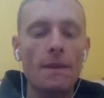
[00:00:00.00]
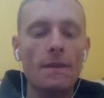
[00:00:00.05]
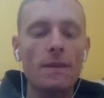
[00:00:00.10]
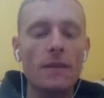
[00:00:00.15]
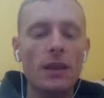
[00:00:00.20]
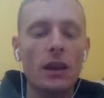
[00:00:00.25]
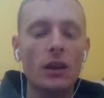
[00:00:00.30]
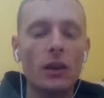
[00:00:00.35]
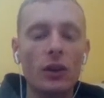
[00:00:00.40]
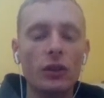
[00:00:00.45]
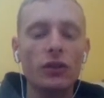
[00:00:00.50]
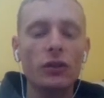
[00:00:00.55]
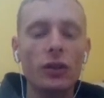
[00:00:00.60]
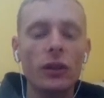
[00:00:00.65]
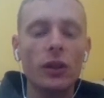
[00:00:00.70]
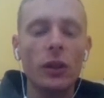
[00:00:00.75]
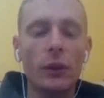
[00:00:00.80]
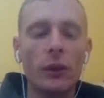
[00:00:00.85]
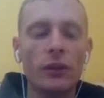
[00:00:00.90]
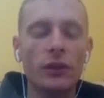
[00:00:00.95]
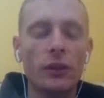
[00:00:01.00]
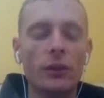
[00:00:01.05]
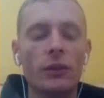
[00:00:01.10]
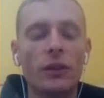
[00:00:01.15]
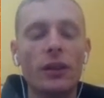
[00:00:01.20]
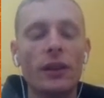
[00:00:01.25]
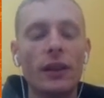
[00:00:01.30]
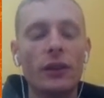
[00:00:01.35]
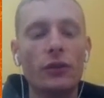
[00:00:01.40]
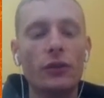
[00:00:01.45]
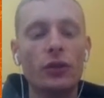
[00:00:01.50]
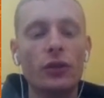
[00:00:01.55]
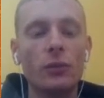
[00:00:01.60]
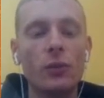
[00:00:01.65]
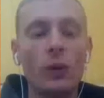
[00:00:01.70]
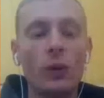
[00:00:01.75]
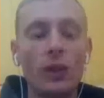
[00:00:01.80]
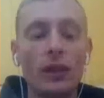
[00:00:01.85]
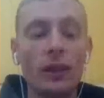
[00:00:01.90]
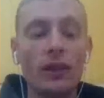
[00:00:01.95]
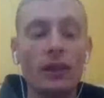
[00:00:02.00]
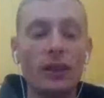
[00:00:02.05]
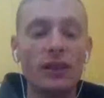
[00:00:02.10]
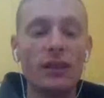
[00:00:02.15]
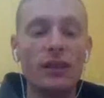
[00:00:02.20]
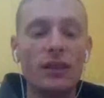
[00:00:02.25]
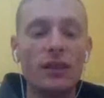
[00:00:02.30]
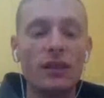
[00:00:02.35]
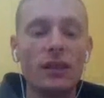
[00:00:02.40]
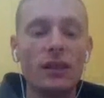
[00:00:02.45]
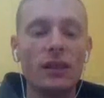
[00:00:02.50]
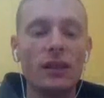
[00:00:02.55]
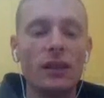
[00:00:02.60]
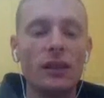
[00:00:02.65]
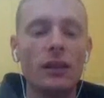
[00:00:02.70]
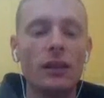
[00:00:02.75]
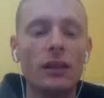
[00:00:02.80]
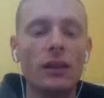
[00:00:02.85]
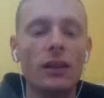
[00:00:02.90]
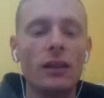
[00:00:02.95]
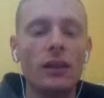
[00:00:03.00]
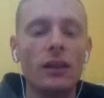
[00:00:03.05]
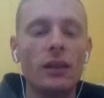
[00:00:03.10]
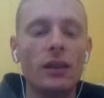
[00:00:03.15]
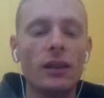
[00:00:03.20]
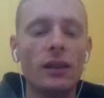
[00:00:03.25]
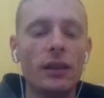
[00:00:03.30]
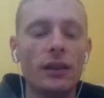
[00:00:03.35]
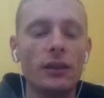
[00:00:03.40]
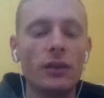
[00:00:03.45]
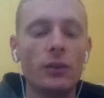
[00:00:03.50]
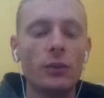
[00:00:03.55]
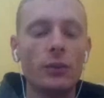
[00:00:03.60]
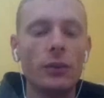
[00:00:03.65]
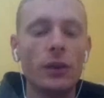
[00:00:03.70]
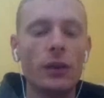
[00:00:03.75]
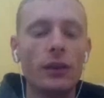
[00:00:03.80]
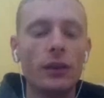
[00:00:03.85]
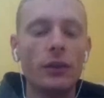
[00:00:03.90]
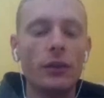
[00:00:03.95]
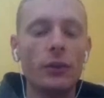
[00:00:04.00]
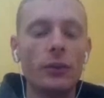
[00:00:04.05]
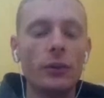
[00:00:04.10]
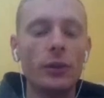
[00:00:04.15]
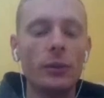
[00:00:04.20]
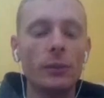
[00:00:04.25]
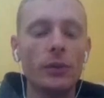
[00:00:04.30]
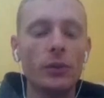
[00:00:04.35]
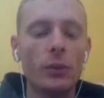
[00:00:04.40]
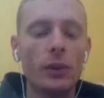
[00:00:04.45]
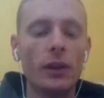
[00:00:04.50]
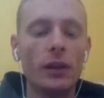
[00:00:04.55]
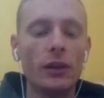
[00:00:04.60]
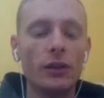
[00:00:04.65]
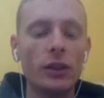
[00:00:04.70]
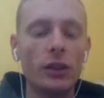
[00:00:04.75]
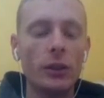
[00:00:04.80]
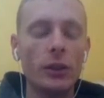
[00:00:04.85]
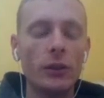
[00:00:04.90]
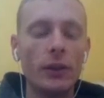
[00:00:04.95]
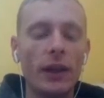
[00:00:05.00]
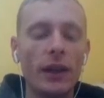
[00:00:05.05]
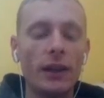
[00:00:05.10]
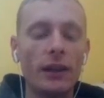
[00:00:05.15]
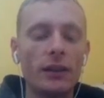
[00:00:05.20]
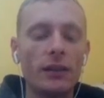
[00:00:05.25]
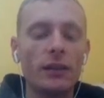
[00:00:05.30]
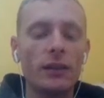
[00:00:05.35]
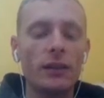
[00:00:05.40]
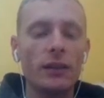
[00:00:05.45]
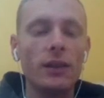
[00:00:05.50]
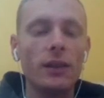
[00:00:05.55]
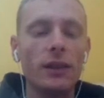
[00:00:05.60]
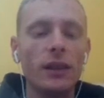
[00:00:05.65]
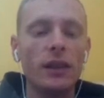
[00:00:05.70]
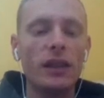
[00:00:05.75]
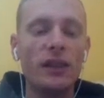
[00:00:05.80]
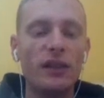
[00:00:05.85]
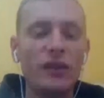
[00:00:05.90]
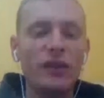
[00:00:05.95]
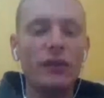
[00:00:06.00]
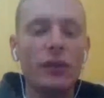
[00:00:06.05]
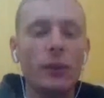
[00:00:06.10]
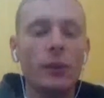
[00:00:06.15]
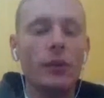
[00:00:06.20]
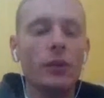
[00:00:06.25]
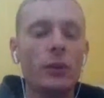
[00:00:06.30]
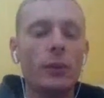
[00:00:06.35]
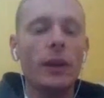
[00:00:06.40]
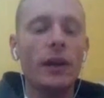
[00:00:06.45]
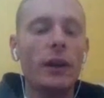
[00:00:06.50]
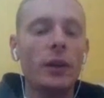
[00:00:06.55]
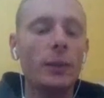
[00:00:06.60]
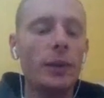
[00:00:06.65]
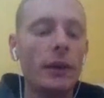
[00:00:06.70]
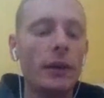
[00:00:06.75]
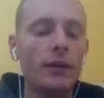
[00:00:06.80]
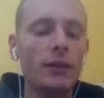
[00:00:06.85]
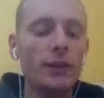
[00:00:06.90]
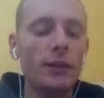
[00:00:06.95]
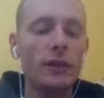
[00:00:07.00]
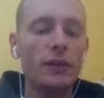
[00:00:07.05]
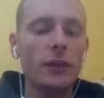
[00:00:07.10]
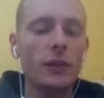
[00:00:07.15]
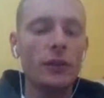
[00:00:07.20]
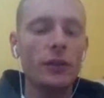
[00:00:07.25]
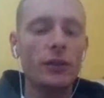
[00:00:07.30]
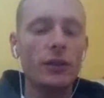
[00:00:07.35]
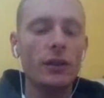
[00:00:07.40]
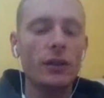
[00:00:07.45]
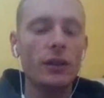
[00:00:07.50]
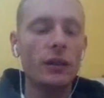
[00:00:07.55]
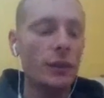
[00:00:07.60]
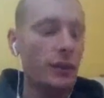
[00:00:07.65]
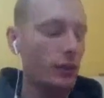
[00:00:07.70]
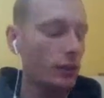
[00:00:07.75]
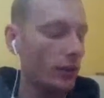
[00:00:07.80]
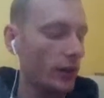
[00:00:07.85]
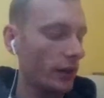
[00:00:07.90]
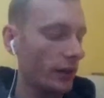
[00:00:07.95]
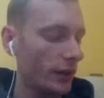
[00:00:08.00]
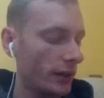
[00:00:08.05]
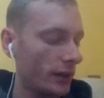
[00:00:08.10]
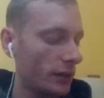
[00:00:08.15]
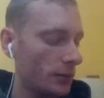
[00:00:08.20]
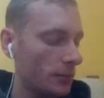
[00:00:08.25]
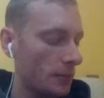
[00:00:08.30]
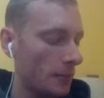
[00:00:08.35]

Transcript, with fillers: And also the loading zone to the next room only exists in this in the new room as well. So you can't, even if there was a way out of bounds in the first, in the original area,